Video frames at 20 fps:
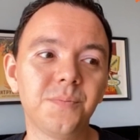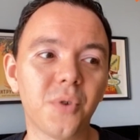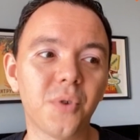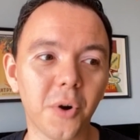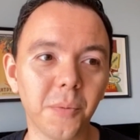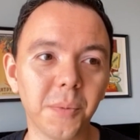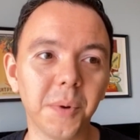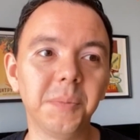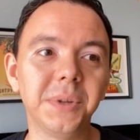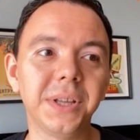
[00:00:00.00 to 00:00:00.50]

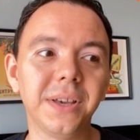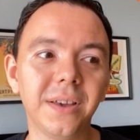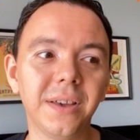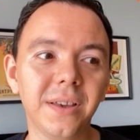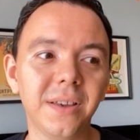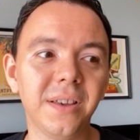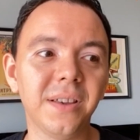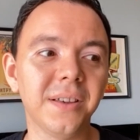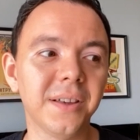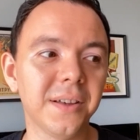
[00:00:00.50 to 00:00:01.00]

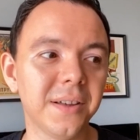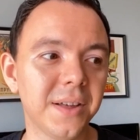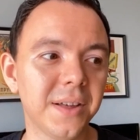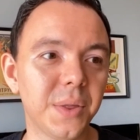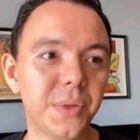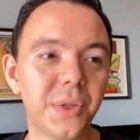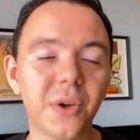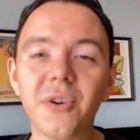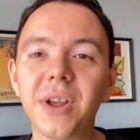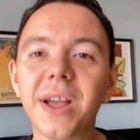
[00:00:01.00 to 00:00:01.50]
probably
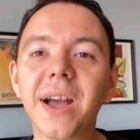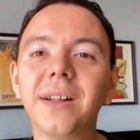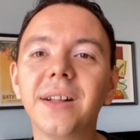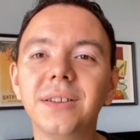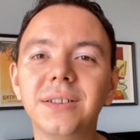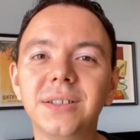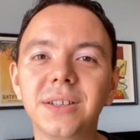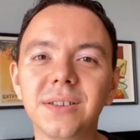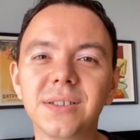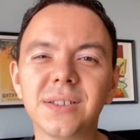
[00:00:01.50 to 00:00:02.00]
the
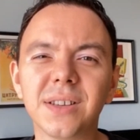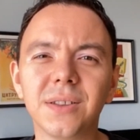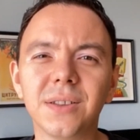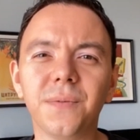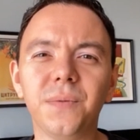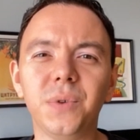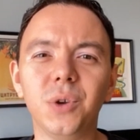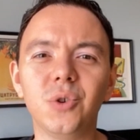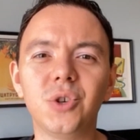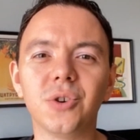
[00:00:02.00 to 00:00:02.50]
realities and the
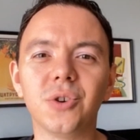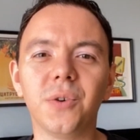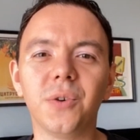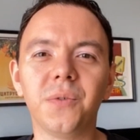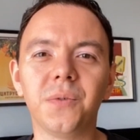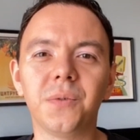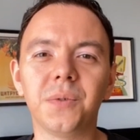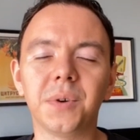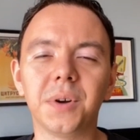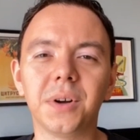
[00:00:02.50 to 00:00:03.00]
future
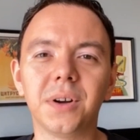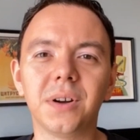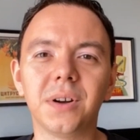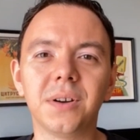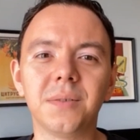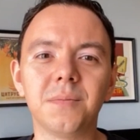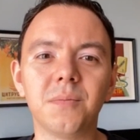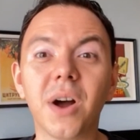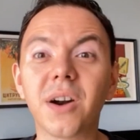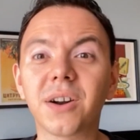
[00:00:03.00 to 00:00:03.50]

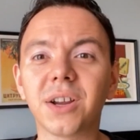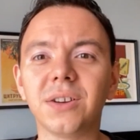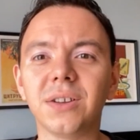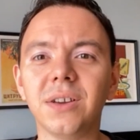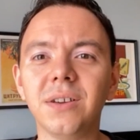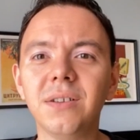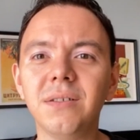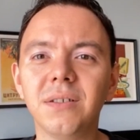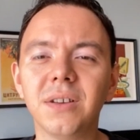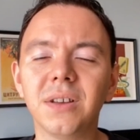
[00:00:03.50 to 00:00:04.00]
of
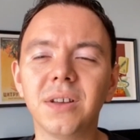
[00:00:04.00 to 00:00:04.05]
marketing,